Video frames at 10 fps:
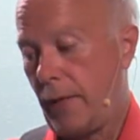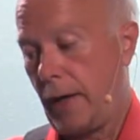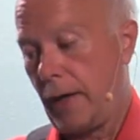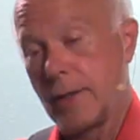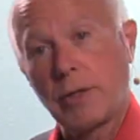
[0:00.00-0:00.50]

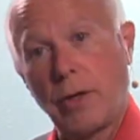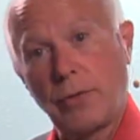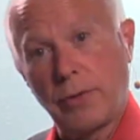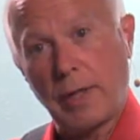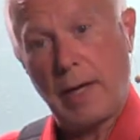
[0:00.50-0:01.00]
and let's go
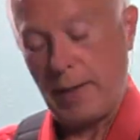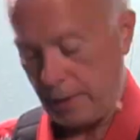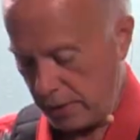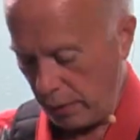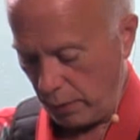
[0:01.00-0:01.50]
through the cotton
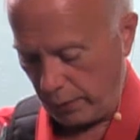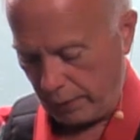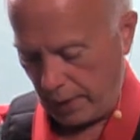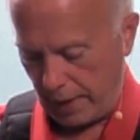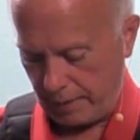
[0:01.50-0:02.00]
and see what we've
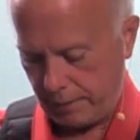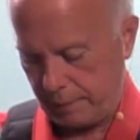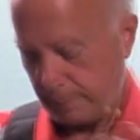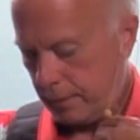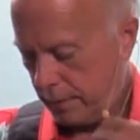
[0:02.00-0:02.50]
got
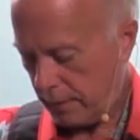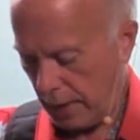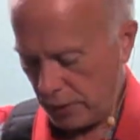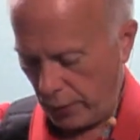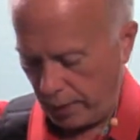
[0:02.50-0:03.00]

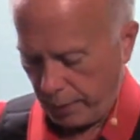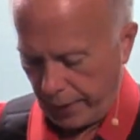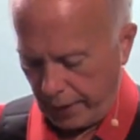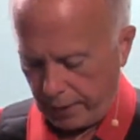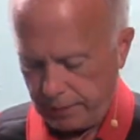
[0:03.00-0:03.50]
as we compare.